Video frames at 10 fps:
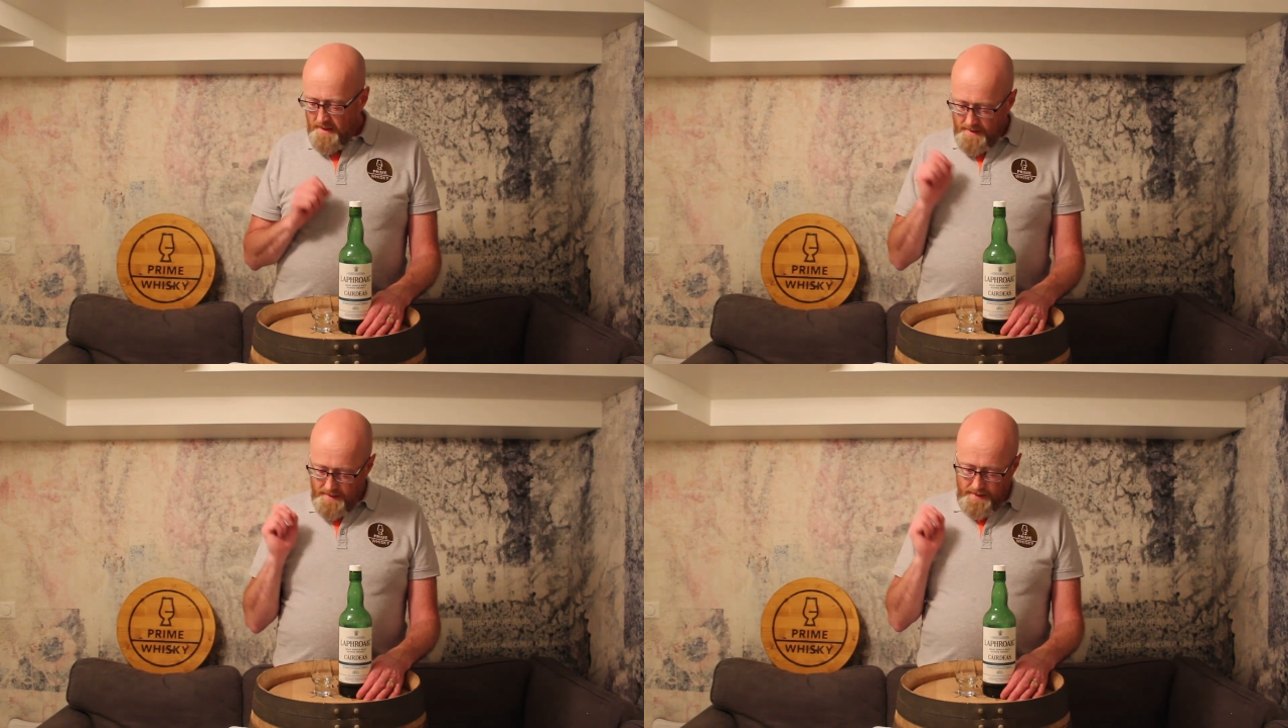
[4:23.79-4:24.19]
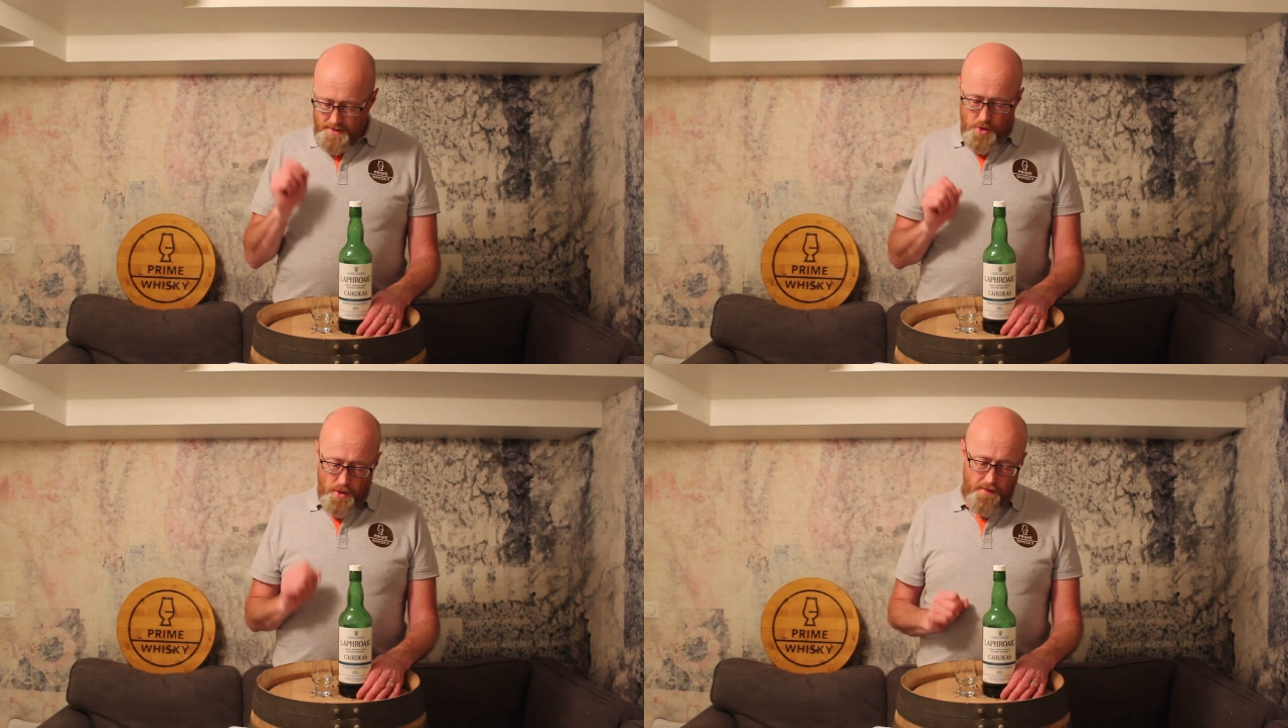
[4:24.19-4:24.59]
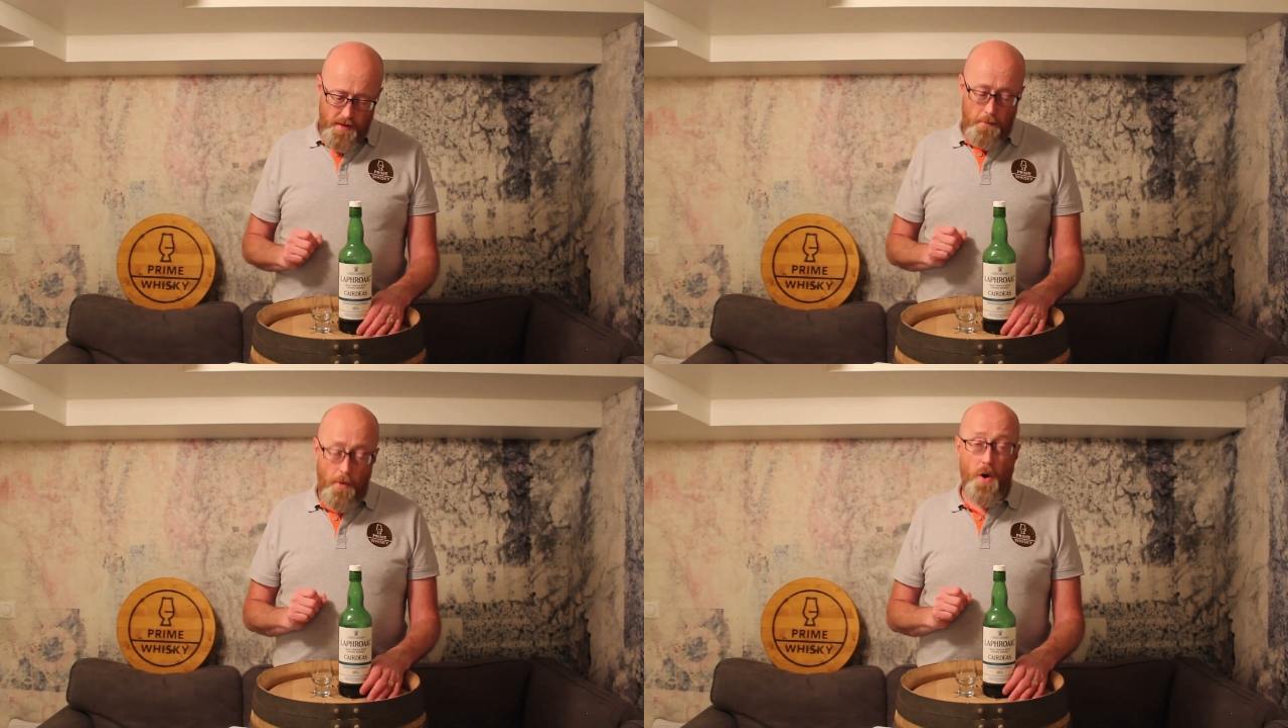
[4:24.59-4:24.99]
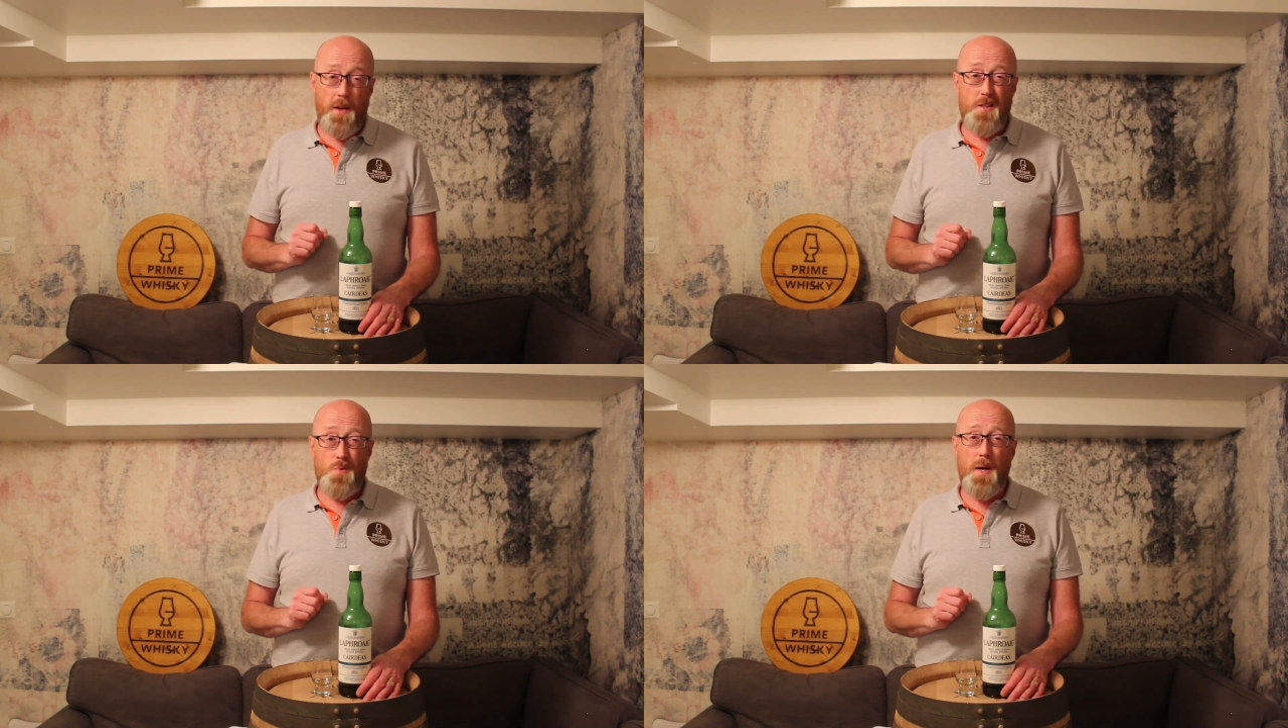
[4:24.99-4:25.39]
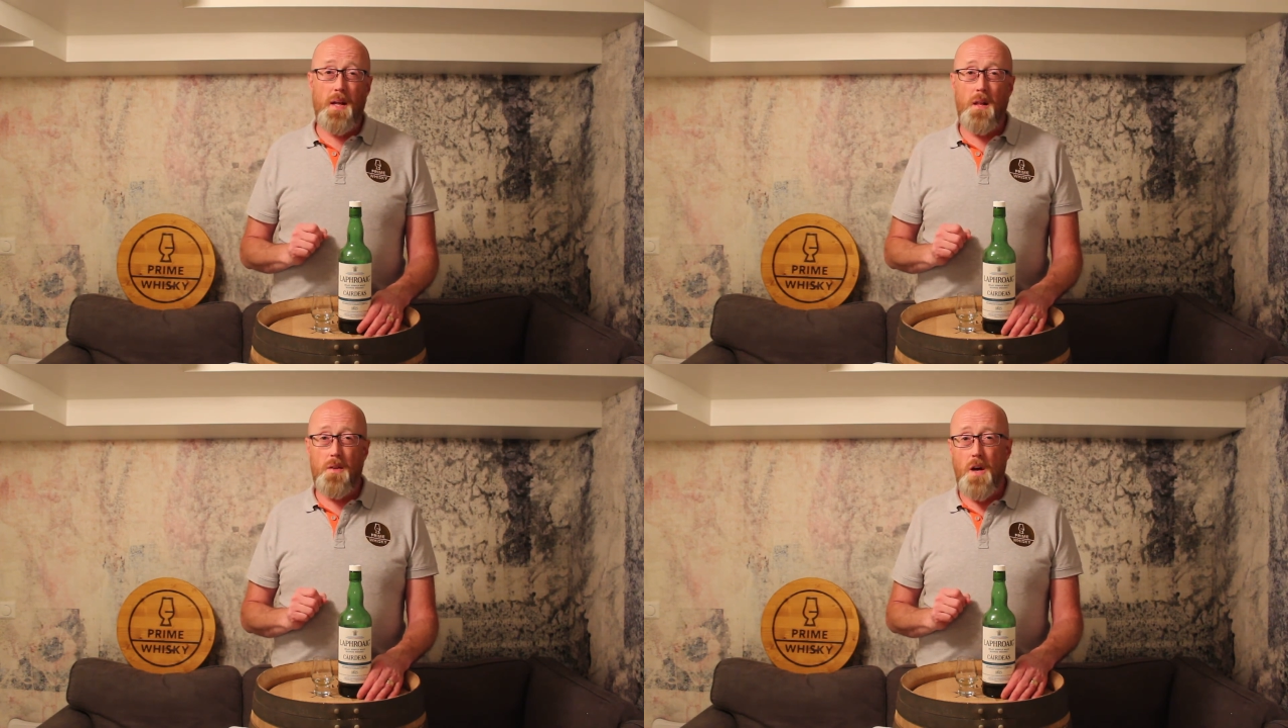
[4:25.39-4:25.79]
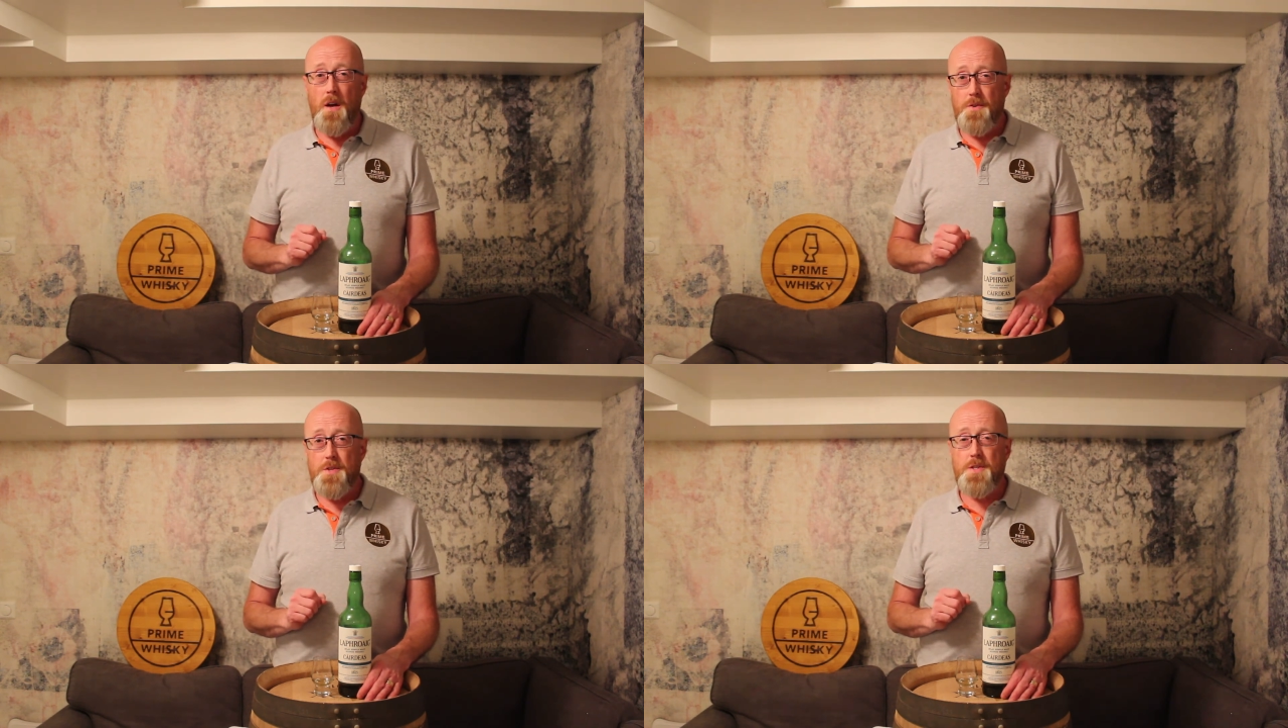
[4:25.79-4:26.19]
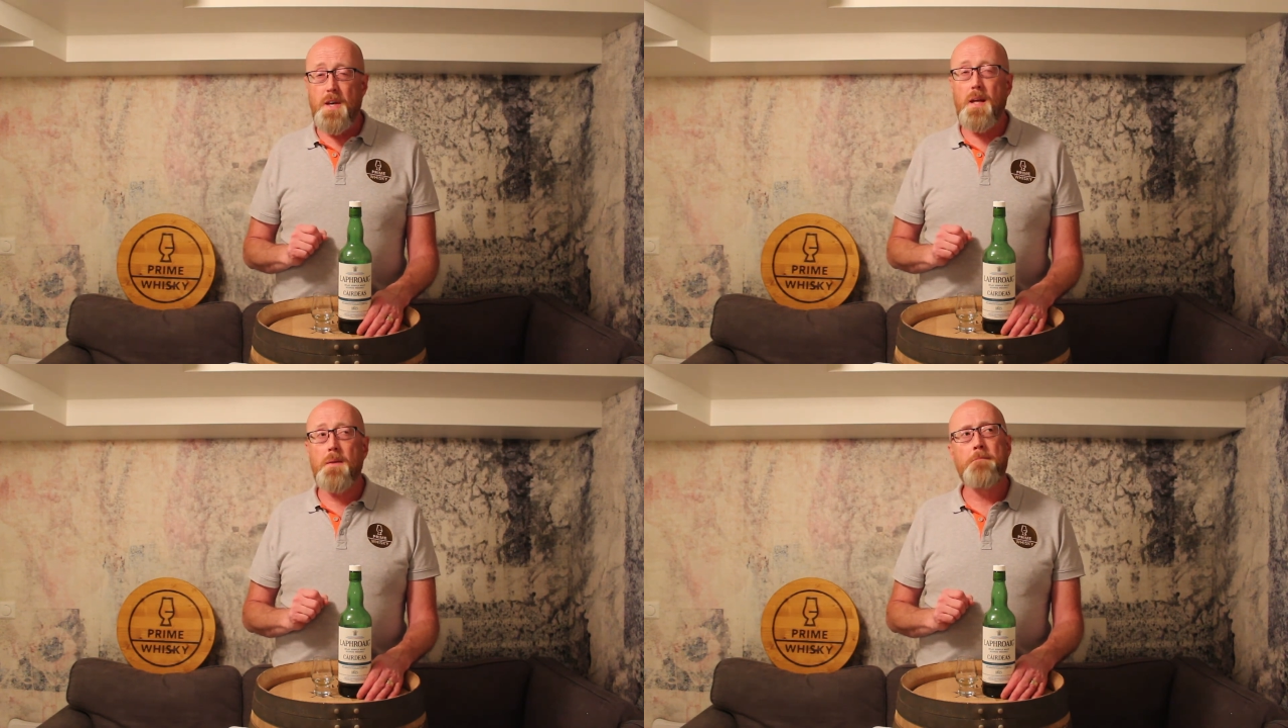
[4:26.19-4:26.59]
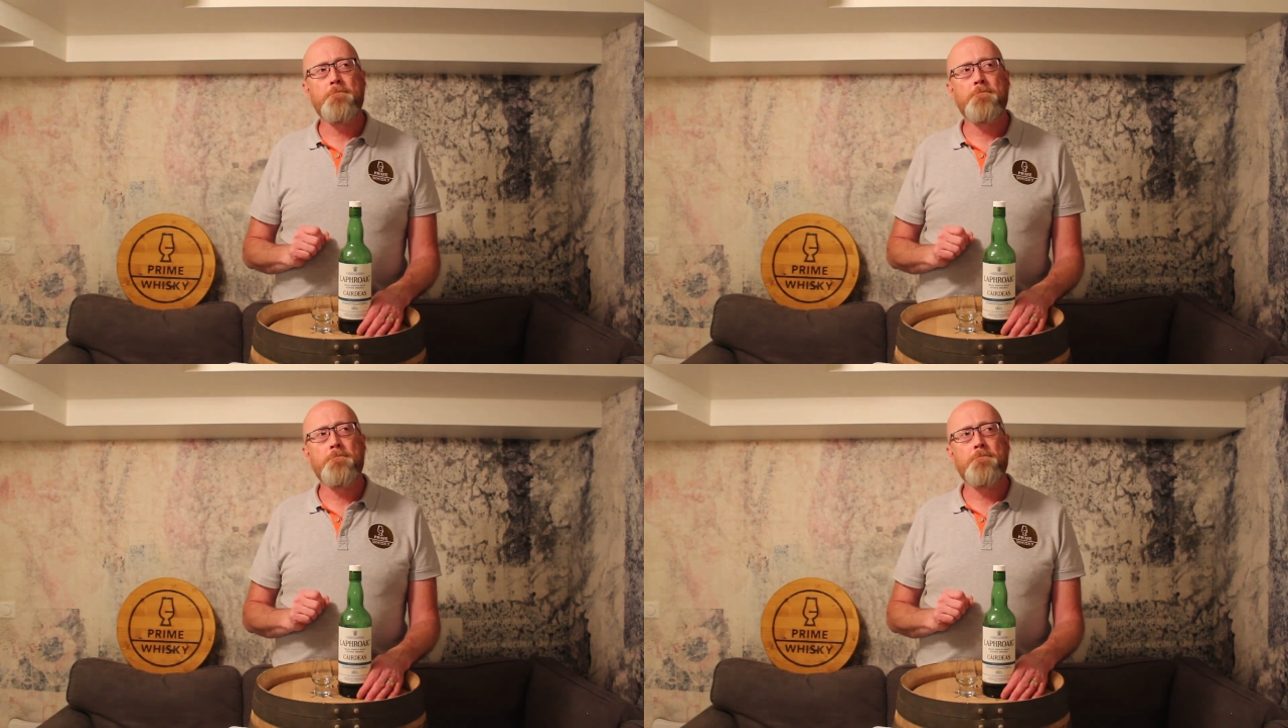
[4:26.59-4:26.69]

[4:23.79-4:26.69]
I should give it a mark as well on the 100 scale.